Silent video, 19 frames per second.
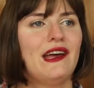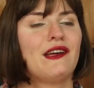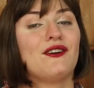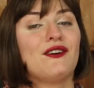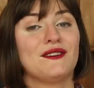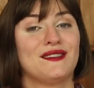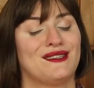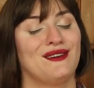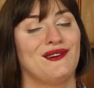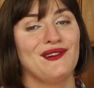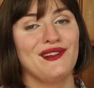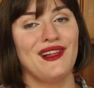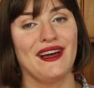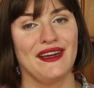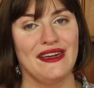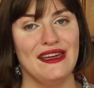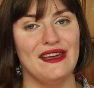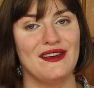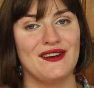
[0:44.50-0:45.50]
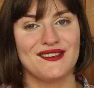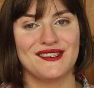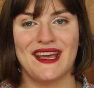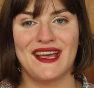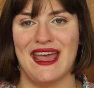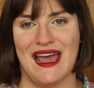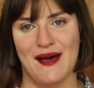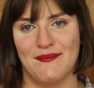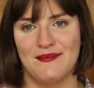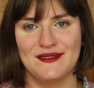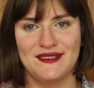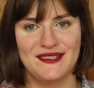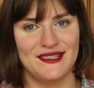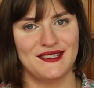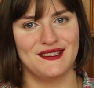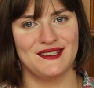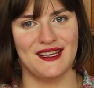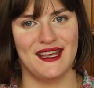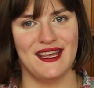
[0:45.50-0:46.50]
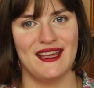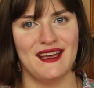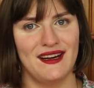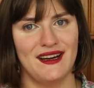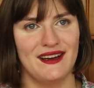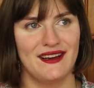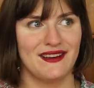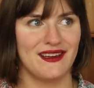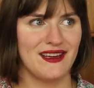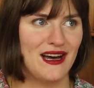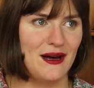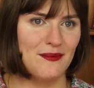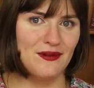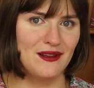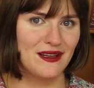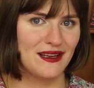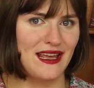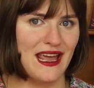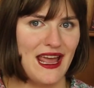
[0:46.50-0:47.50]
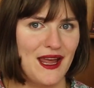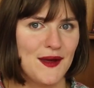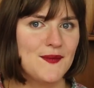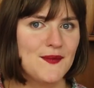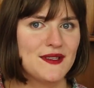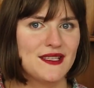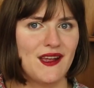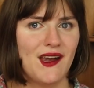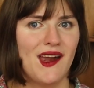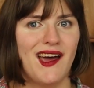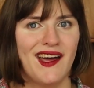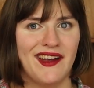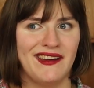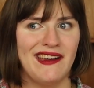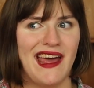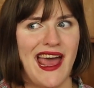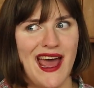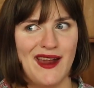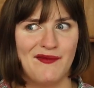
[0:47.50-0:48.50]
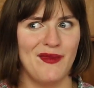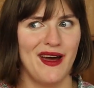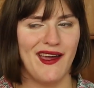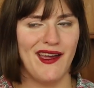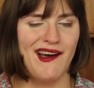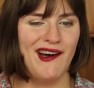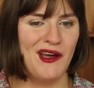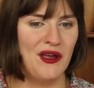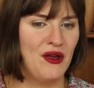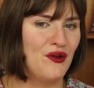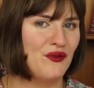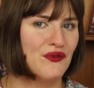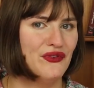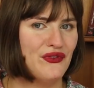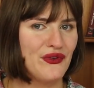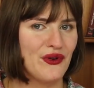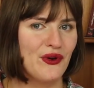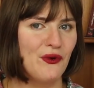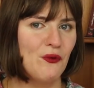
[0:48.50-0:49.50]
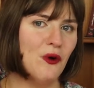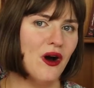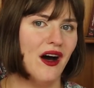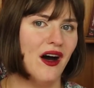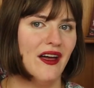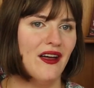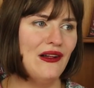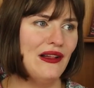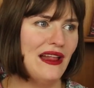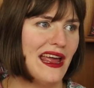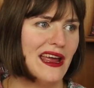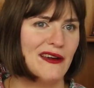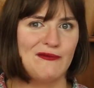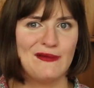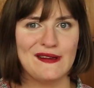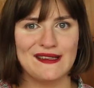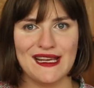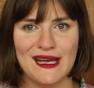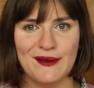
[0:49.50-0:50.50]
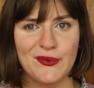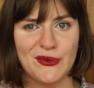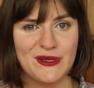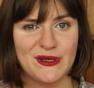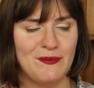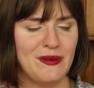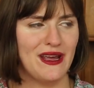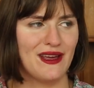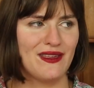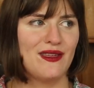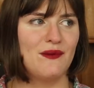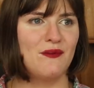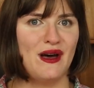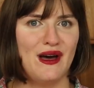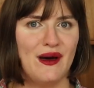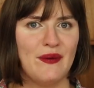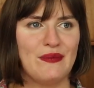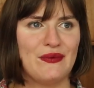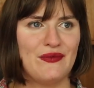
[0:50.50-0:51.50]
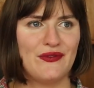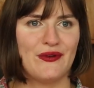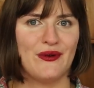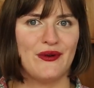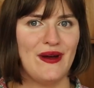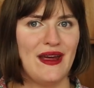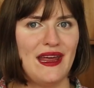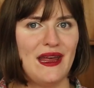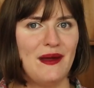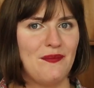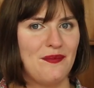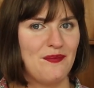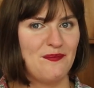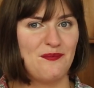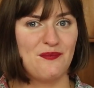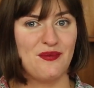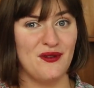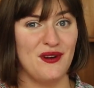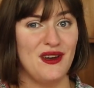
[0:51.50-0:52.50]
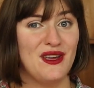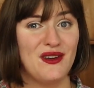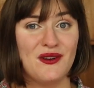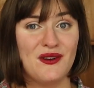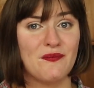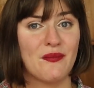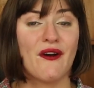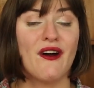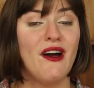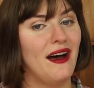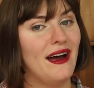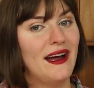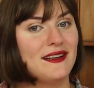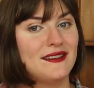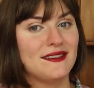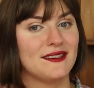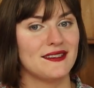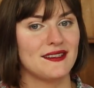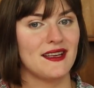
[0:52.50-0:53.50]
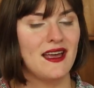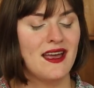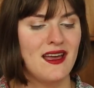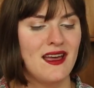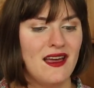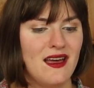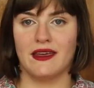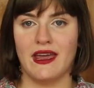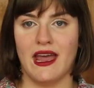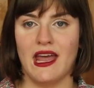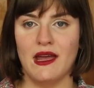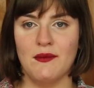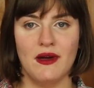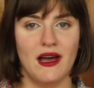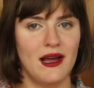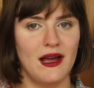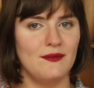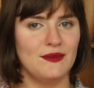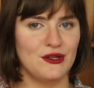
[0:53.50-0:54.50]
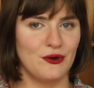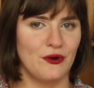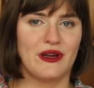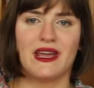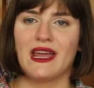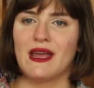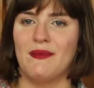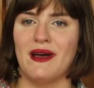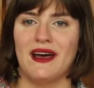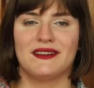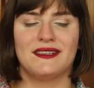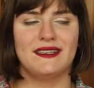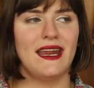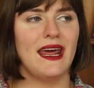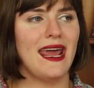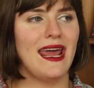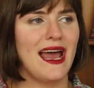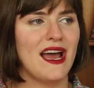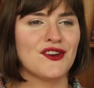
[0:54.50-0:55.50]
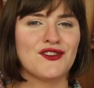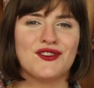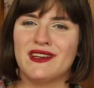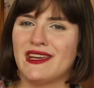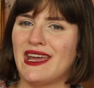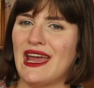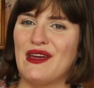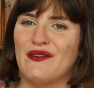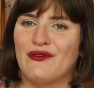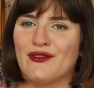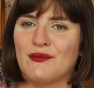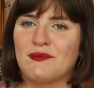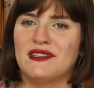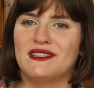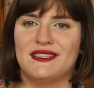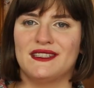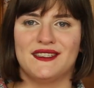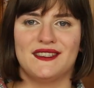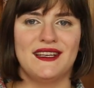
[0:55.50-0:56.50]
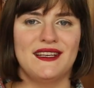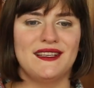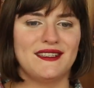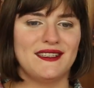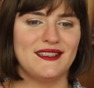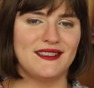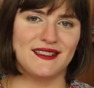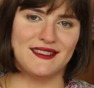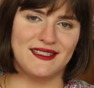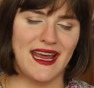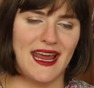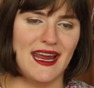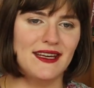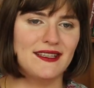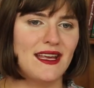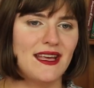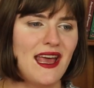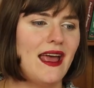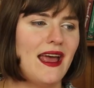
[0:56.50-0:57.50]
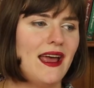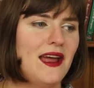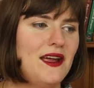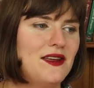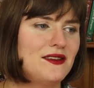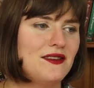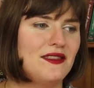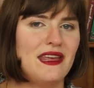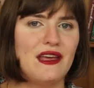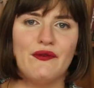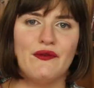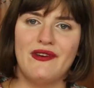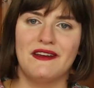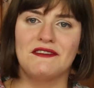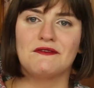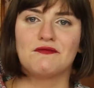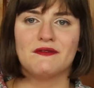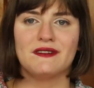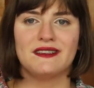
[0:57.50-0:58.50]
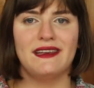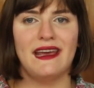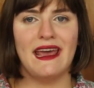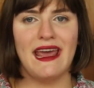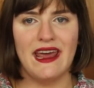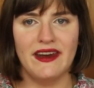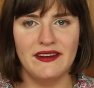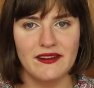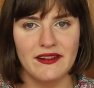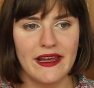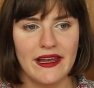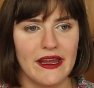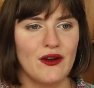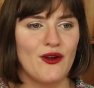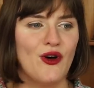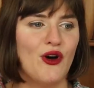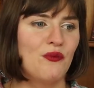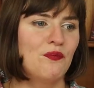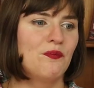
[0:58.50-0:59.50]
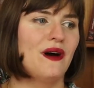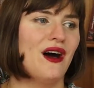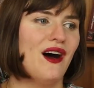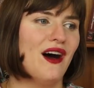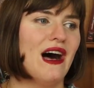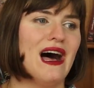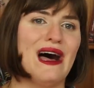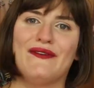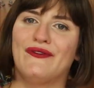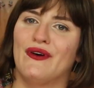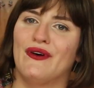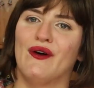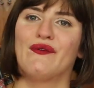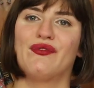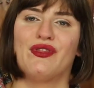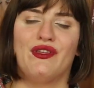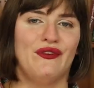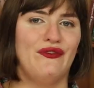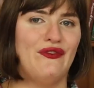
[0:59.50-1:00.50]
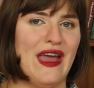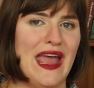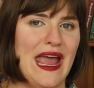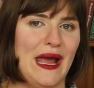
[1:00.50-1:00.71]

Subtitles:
I got so lucky because I happened to see a couple of games that I'd had my eye on for a while and was able to pick them up for a pretty good price. The game I'm talking about today actually came from a deceased estate, and the event was handling it on behalf of the